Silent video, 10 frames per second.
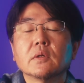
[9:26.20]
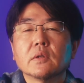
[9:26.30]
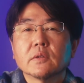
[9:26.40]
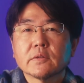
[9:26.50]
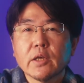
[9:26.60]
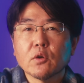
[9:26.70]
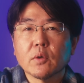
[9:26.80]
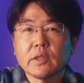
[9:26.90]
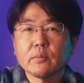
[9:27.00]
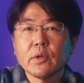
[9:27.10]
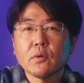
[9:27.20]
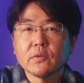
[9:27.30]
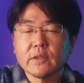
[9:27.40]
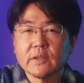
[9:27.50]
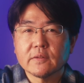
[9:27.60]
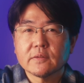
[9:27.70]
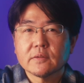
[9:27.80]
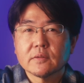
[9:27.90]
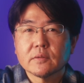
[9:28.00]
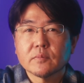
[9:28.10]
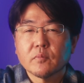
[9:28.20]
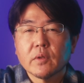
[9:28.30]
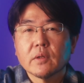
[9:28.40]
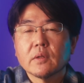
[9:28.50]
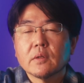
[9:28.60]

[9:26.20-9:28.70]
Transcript: The last setting is vibration reduction.